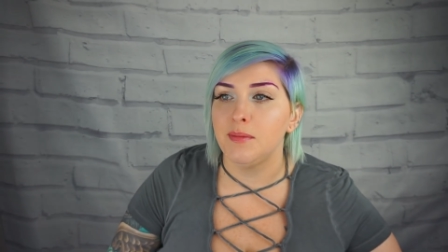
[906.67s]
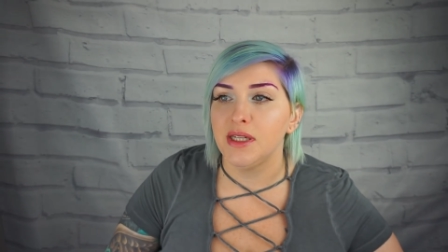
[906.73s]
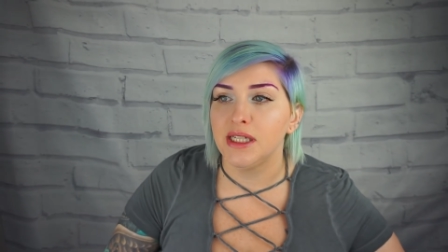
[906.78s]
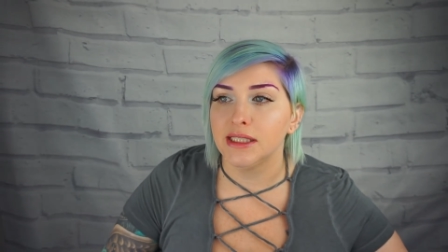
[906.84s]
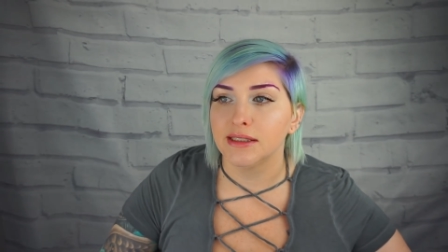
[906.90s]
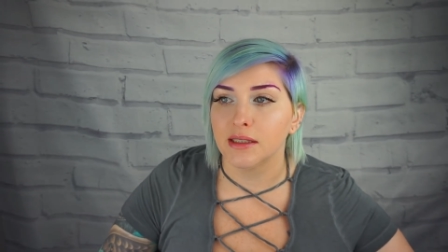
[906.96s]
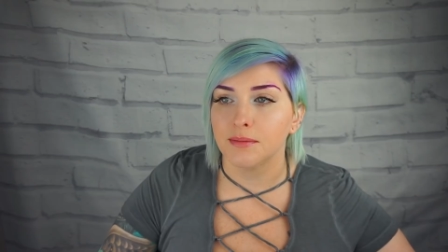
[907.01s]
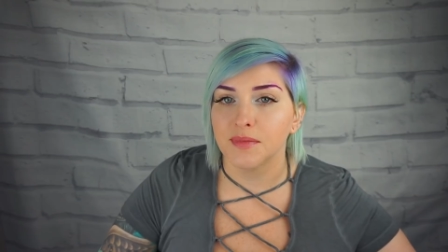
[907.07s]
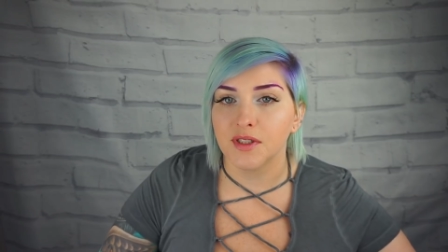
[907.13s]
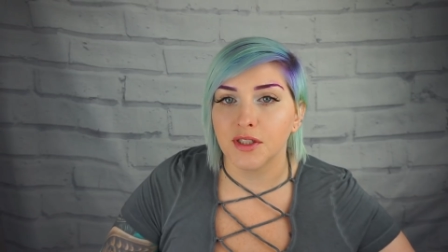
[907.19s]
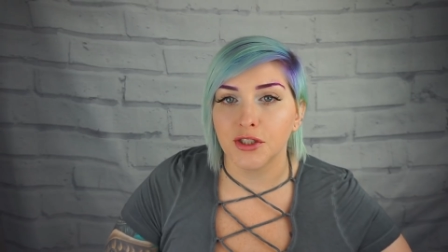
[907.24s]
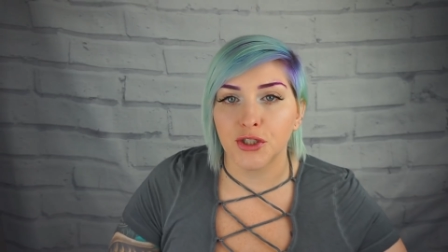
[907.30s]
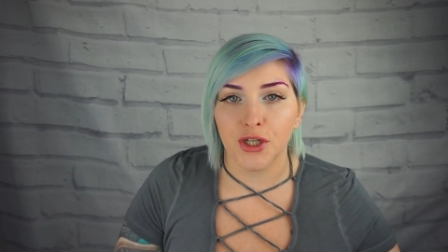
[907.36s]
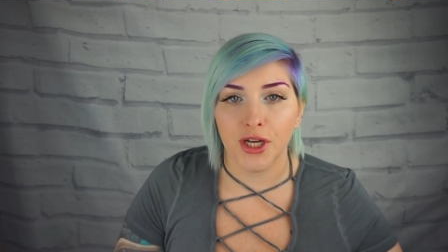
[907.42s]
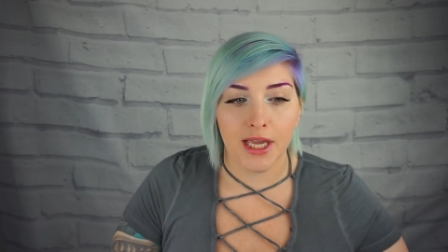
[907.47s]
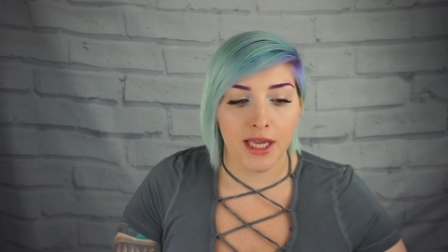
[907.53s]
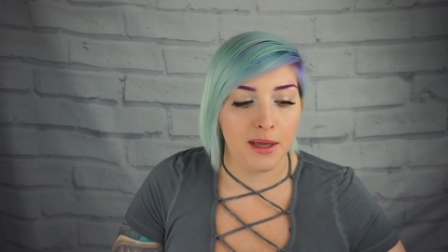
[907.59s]
because I'm
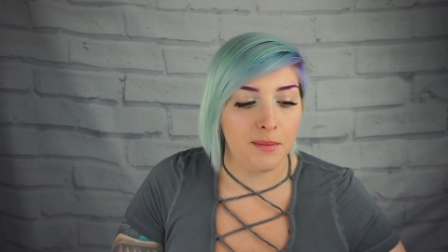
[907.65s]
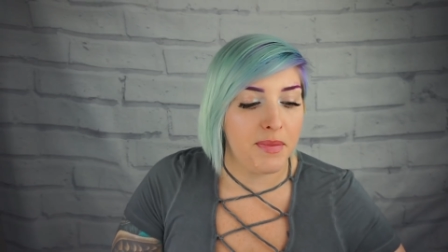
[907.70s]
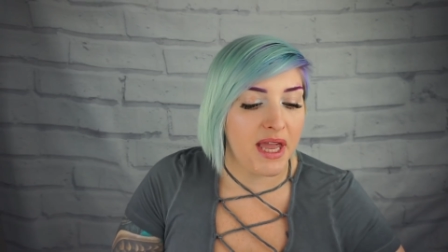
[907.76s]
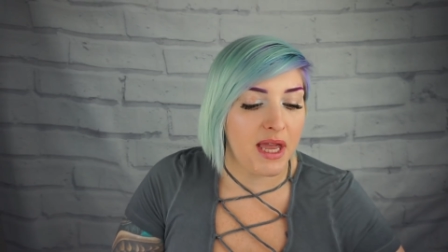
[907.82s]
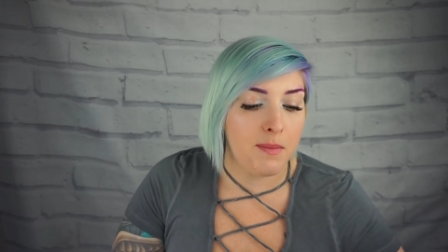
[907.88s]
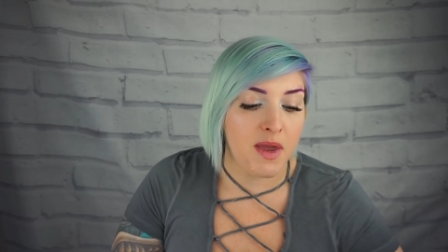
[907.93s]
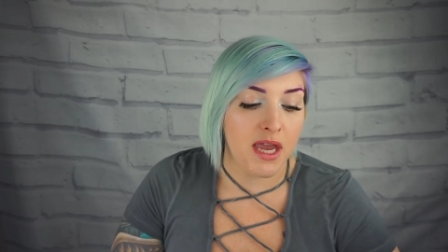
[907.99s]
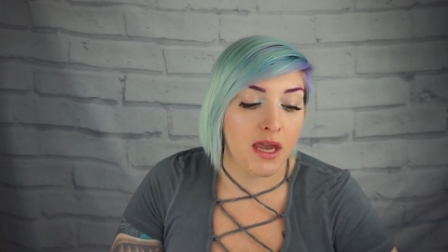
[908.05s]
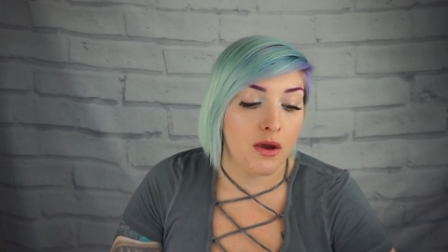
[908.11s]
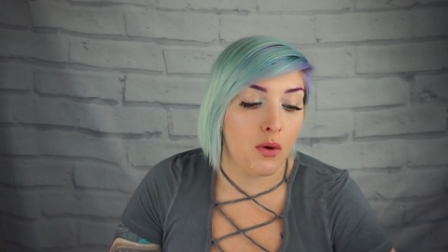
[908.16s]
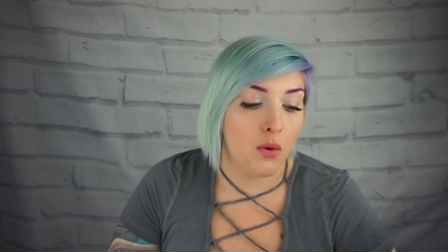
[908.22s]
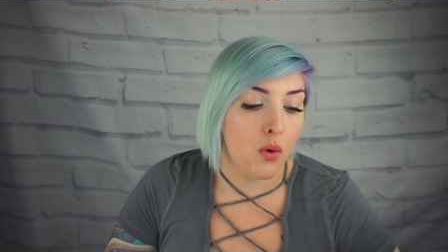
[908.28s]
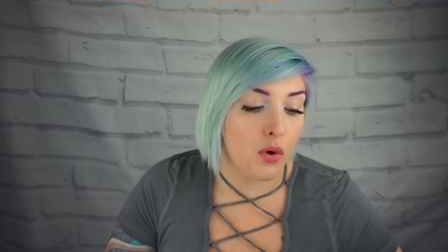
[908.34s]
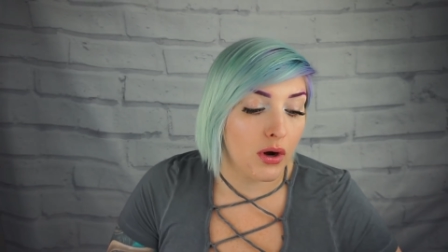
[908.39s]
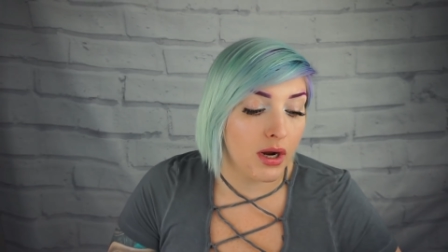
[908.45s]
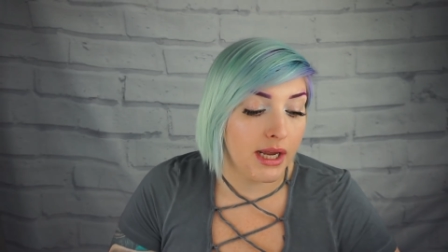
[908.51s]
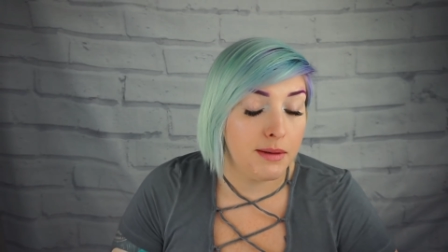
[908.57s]
such a baby,
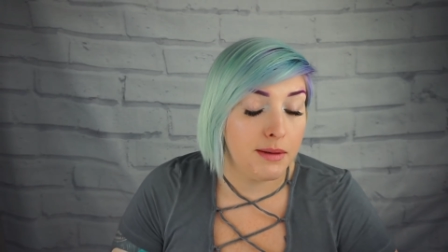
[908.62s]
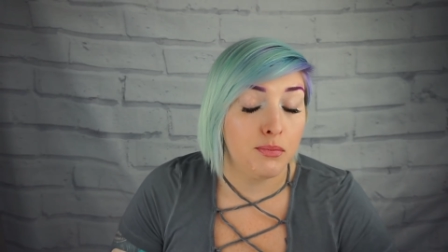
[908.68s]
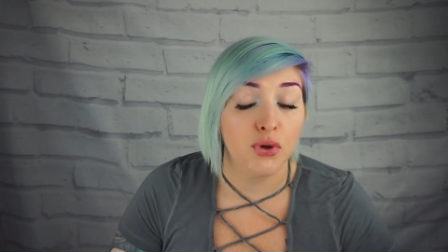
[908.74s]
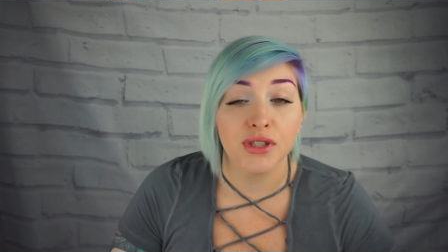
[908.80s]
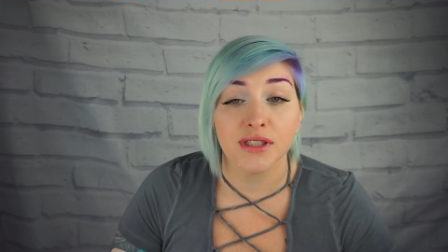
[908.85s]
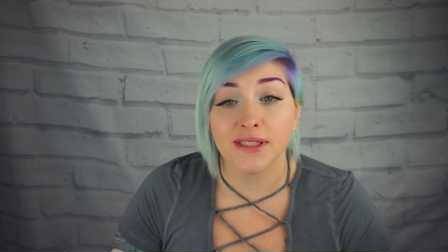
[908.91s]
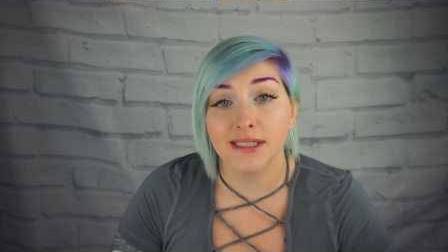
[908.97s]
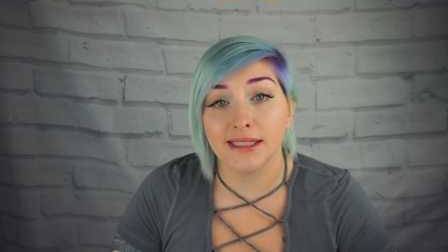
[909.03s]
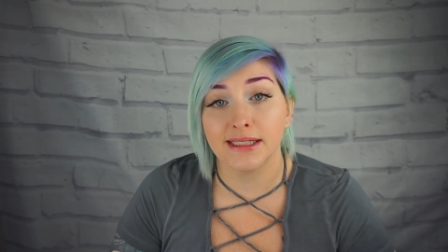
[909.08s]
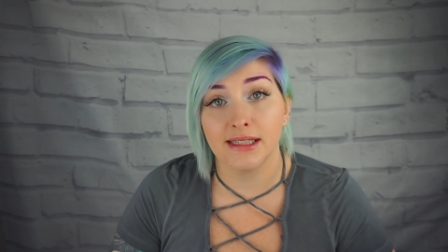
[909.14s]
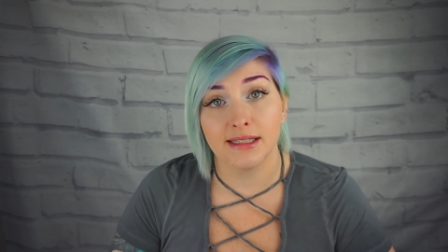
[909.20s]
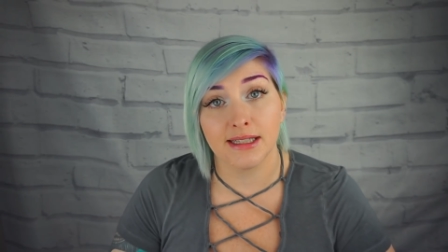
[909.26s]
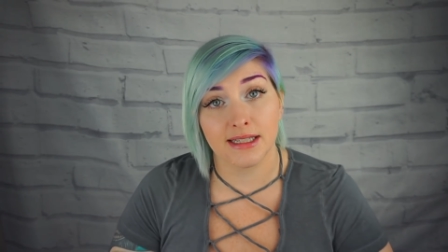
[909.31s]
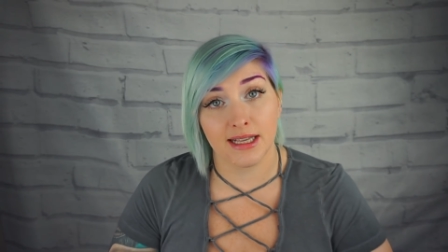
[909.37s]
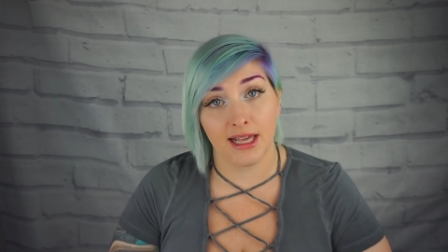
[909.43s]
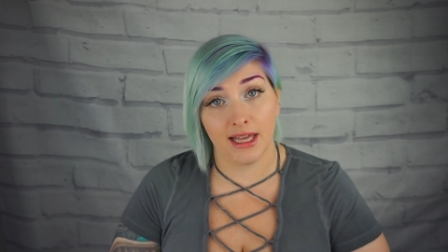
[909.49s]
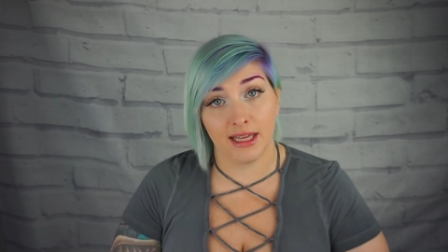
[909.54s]
or a princess
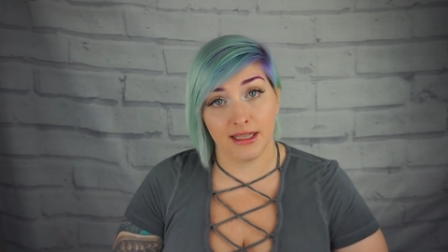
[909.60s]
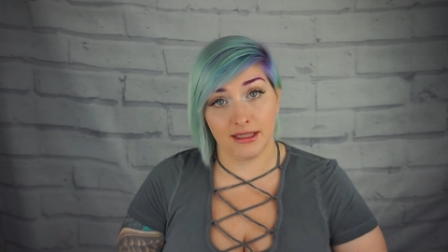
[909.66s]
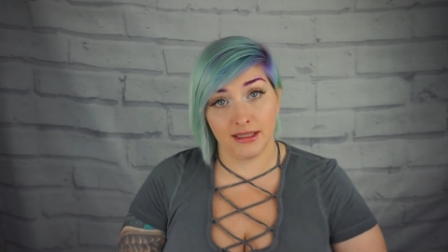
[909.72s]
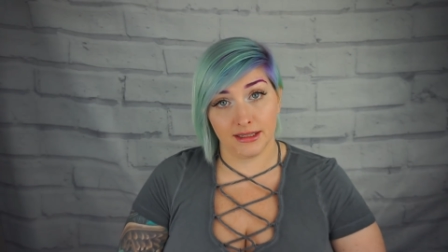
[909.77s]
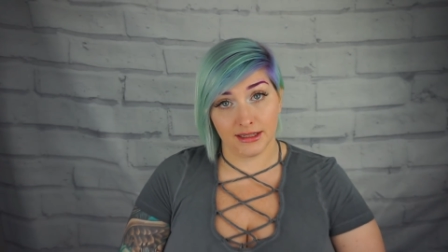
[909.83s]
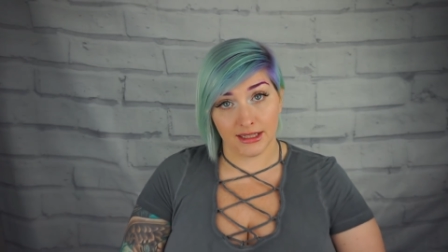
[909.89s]
as I